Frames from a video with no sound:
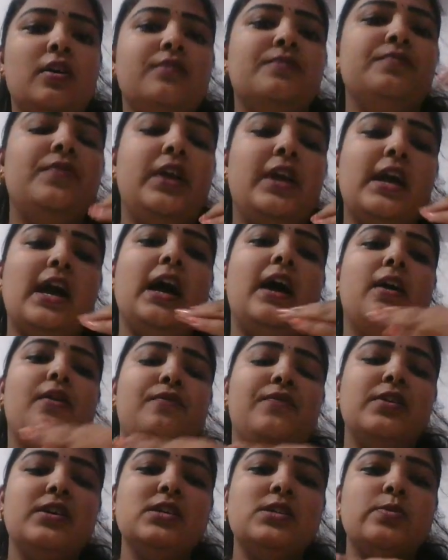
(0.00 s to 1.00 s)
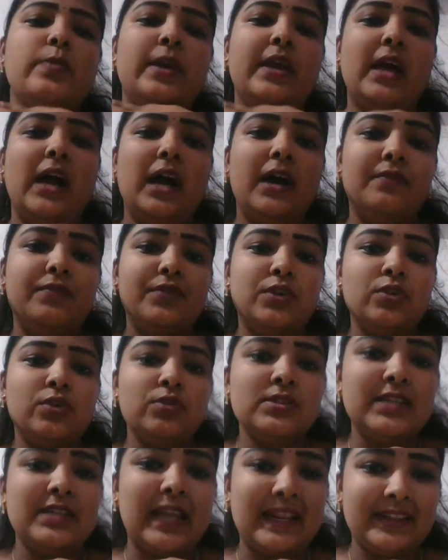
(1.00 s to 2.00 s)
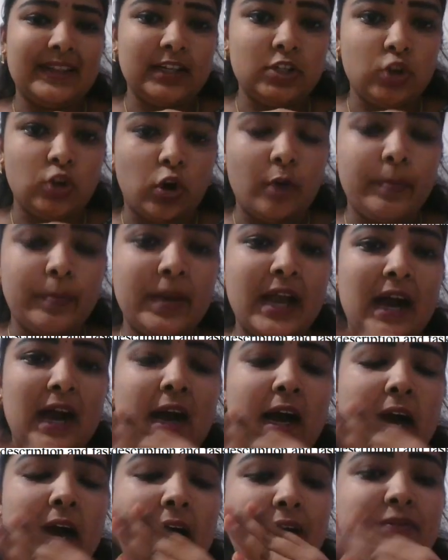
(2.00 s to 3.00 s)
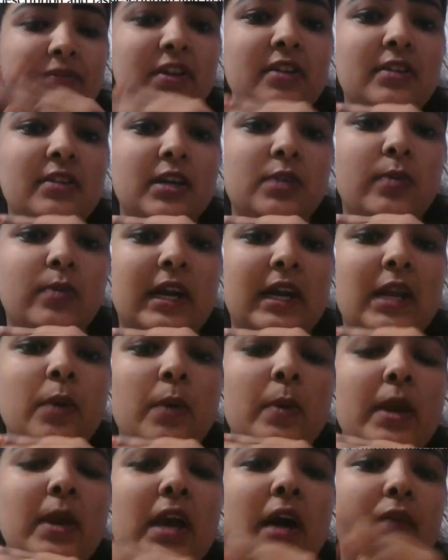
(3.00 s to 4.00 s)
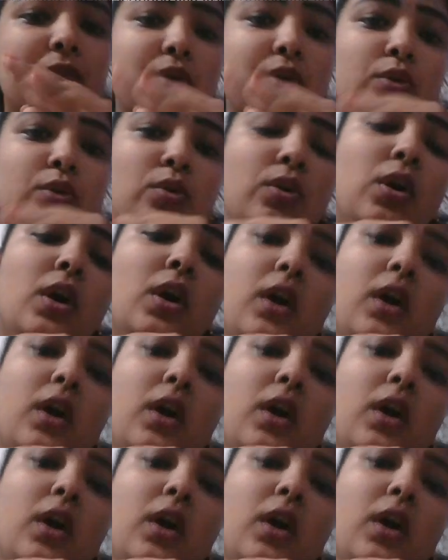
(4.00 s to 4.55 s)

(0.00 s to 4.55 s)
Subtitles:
We have to select the topic. After that only we have to